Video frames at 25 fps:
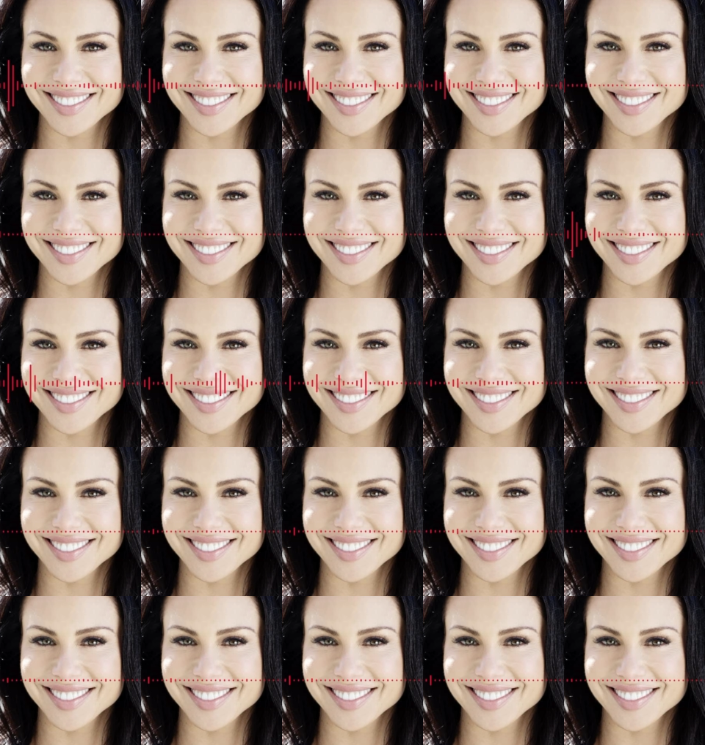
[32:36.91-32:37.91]
but I
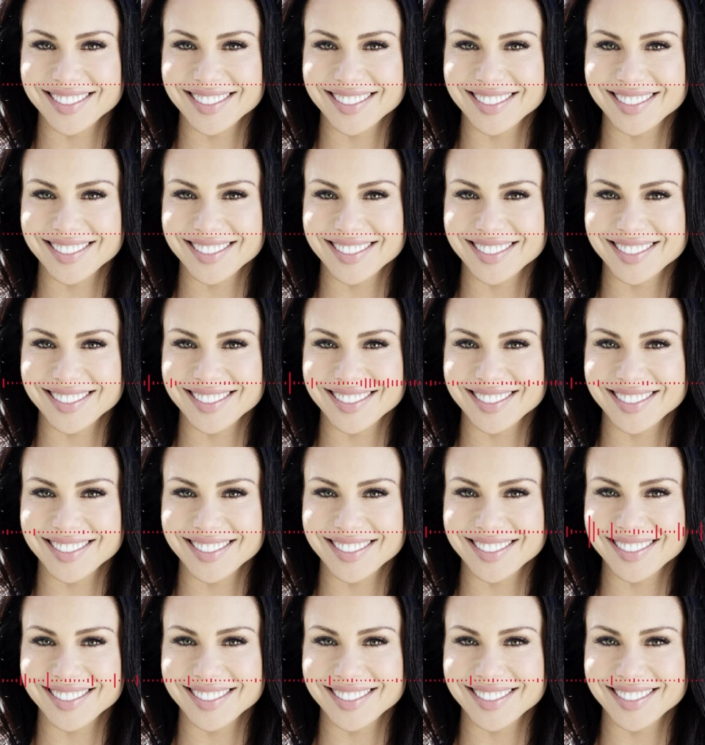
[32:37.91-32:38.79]
definitely wouldn't